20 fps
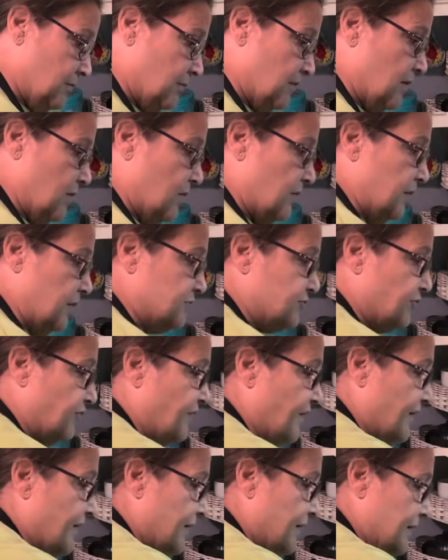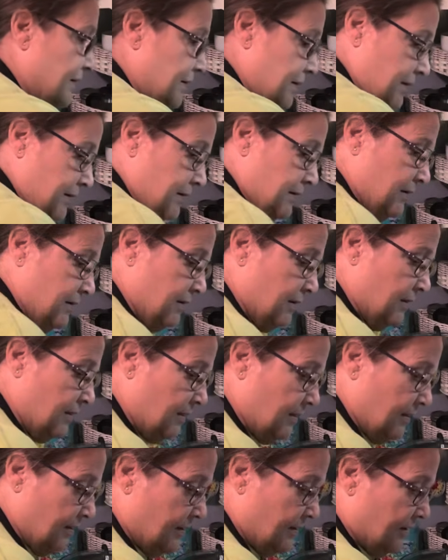Oh, those are fine.
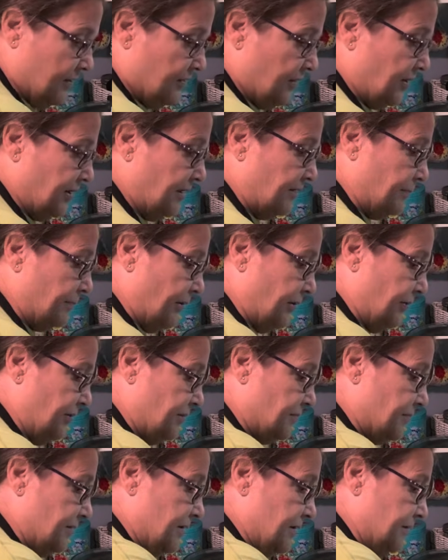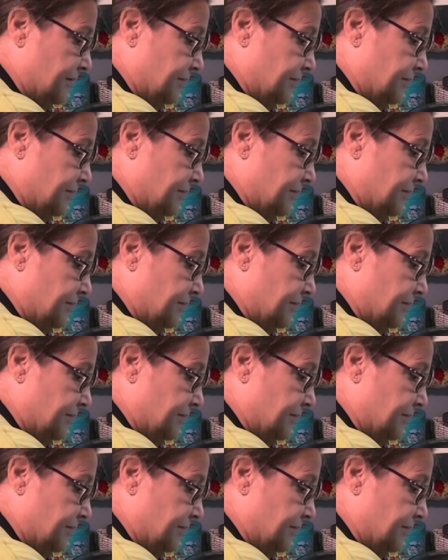Thought I'd burn them.